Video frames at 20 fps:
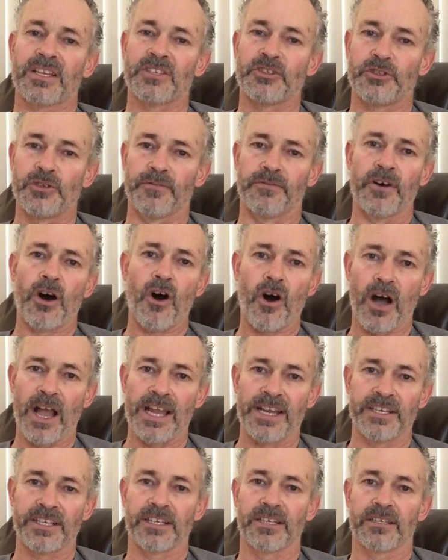
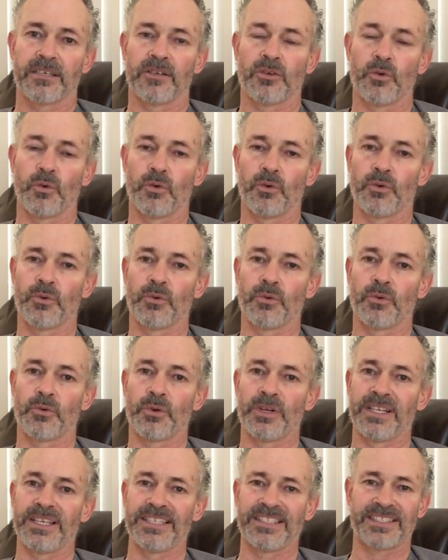divide
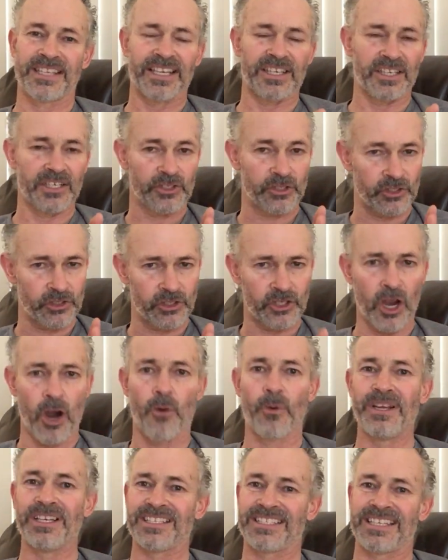is getting
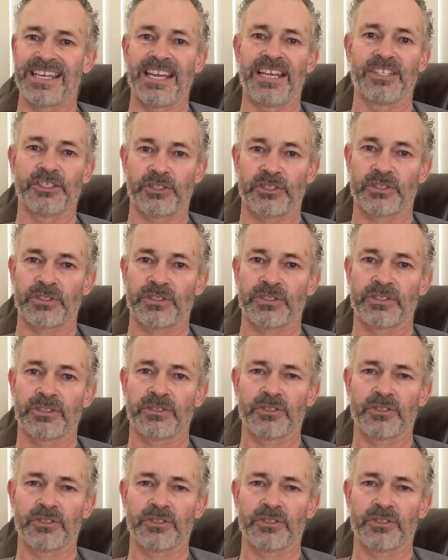so intense.